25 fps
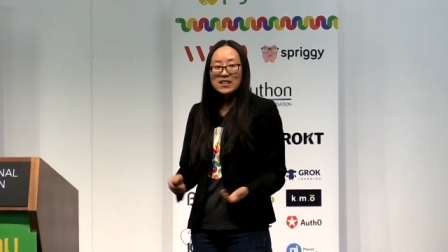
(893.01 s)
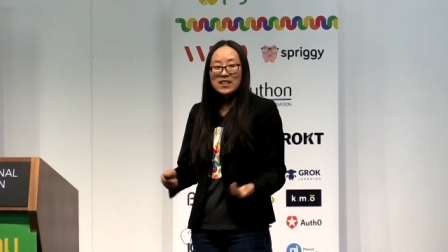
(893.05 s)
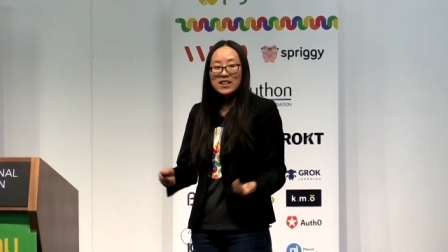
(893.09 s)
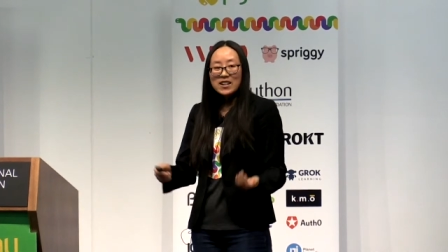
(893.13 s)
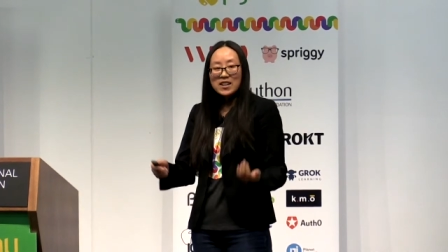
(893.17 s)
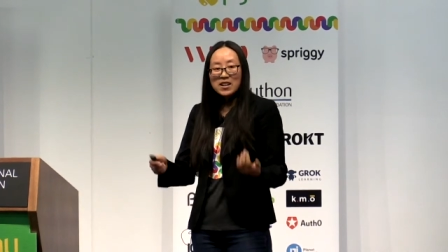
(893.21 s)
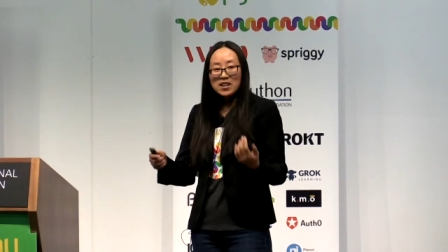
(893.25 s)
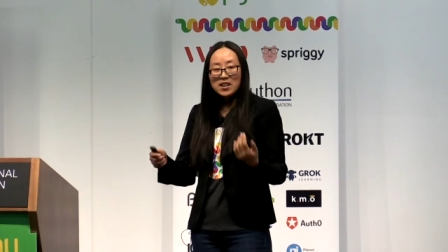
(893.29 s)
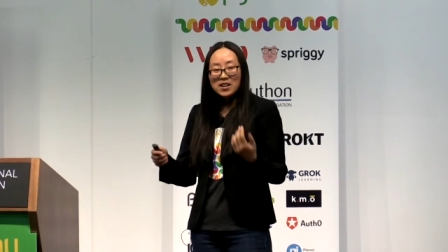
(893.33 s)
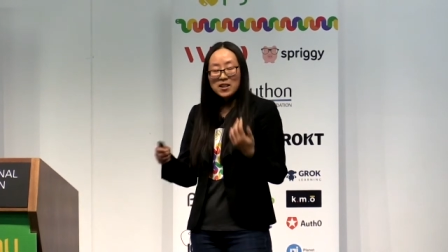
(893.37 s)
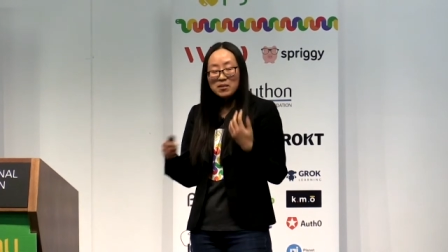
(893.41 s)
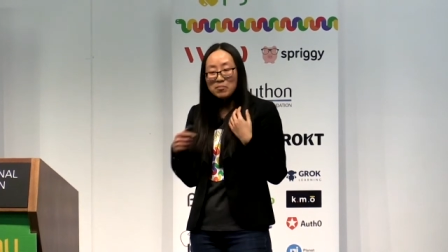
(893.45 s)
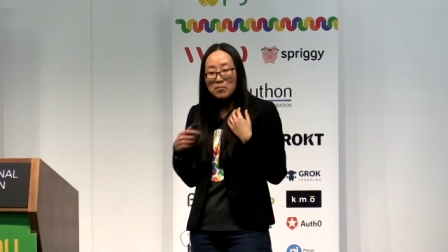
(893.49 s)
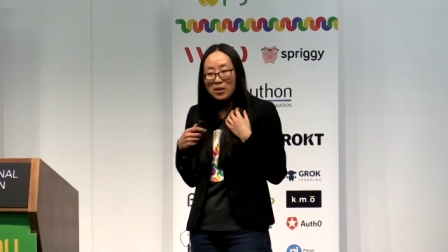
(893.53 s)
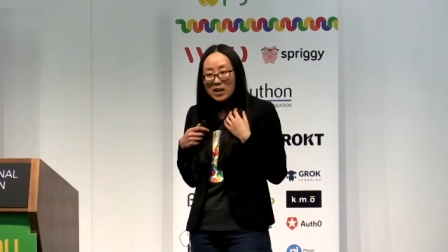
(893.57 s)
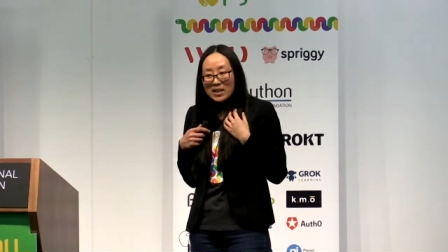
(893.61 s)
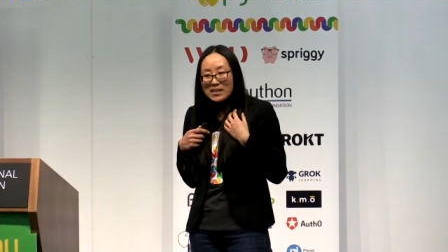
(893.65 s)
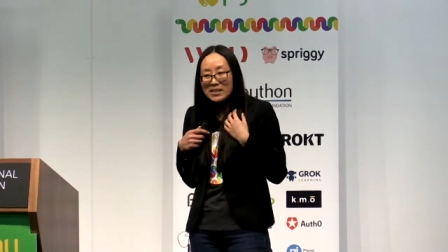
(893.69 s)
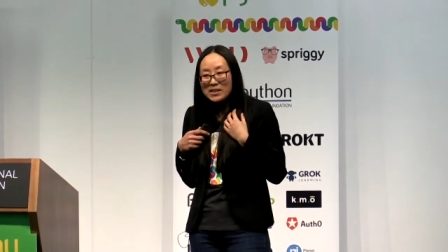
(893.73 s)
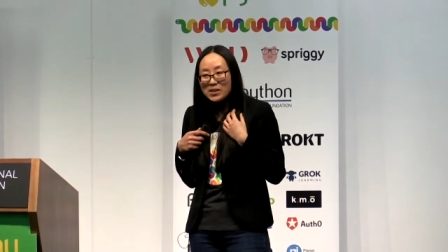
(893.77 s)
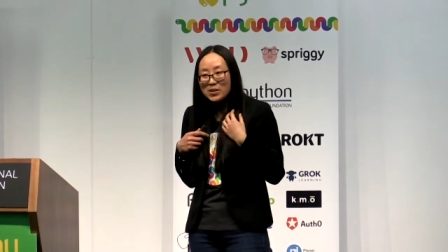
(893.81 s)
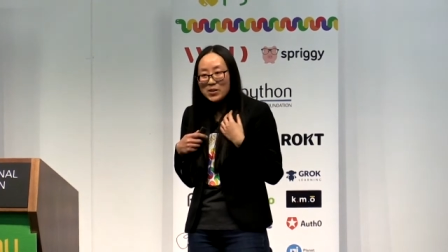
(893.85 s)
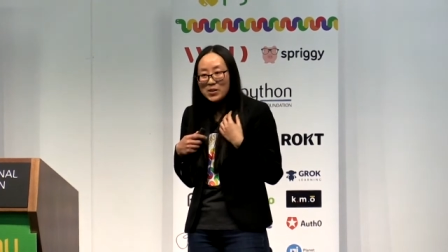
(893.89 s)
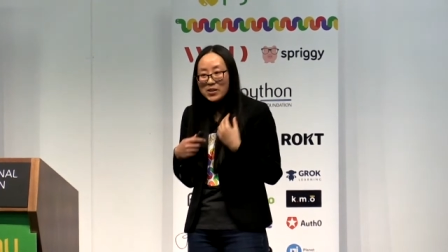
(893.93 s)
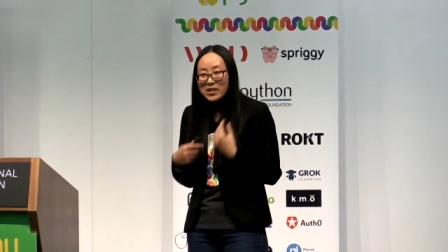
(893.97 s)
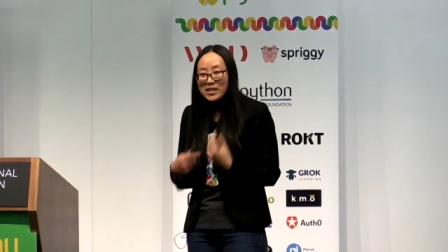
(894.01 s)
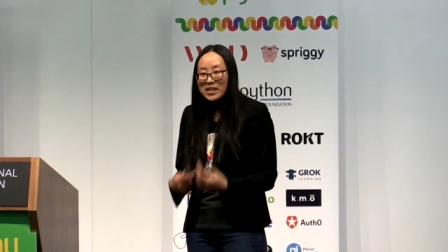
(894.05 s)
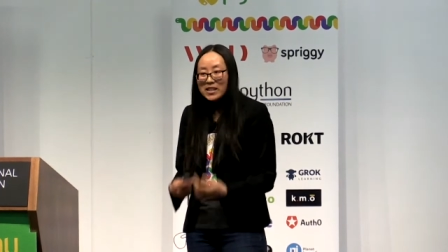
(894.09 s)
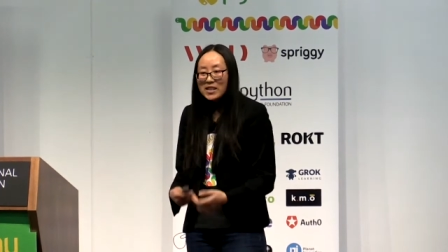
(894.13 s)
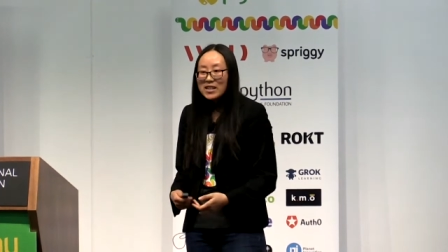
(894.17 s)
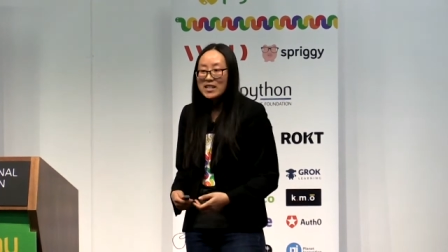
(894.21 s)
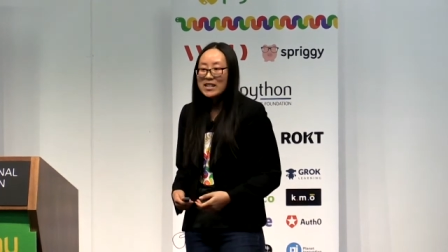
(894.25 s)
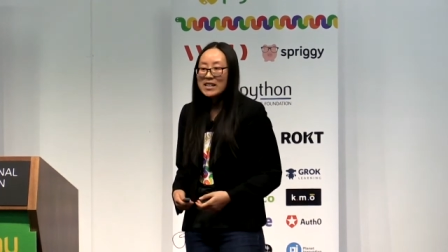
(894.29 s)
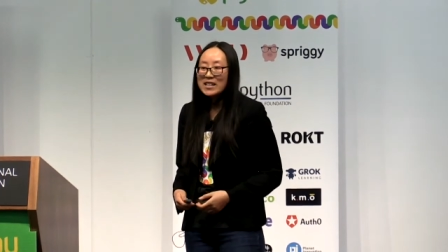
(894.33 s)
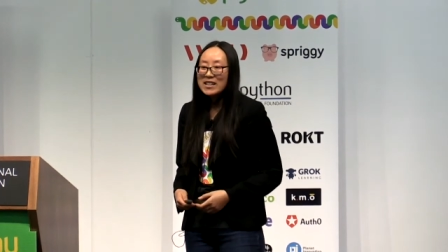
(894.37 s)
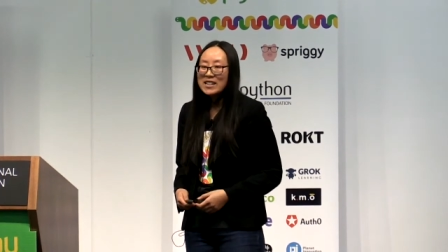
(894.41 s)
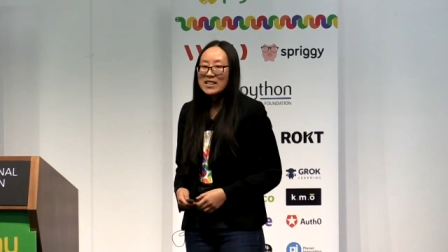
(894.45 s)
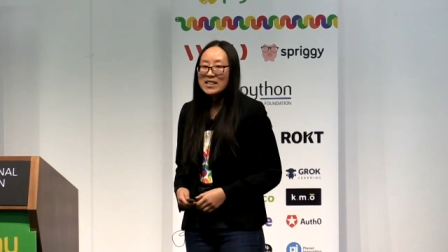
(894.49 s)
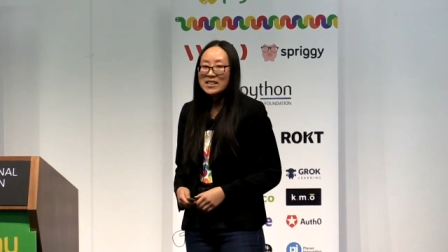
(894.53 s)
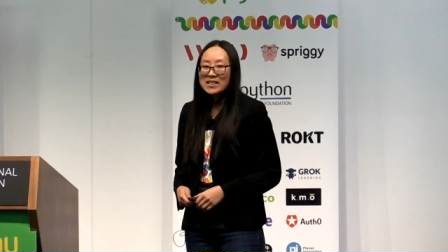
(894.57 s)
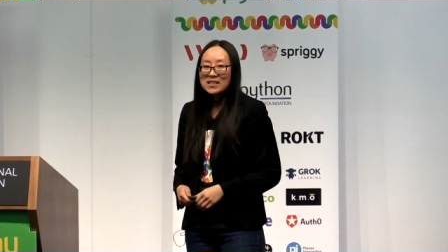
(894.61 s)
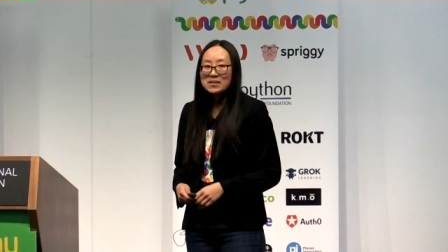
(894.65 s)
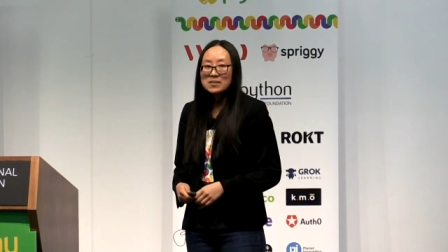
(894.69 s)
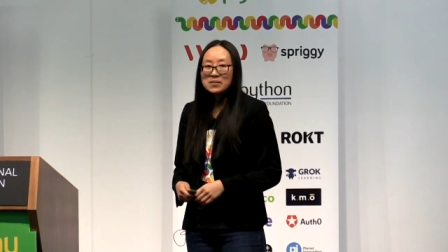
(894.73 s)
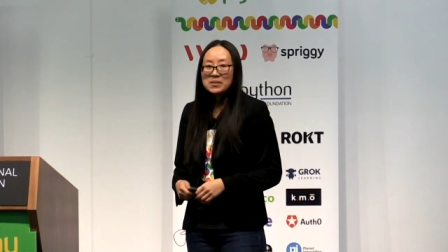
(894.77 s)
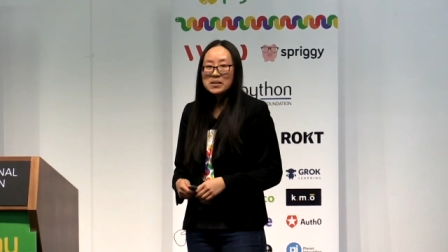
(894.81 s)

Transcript: in my story, I